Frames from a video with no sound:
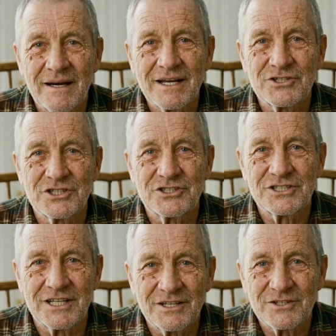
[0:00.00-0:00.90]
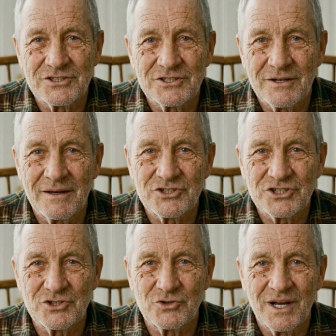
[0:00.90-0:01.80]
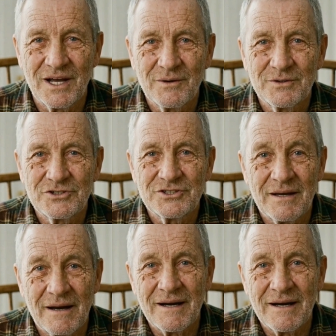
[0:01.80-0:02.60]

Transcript: And she sinks, she drowns,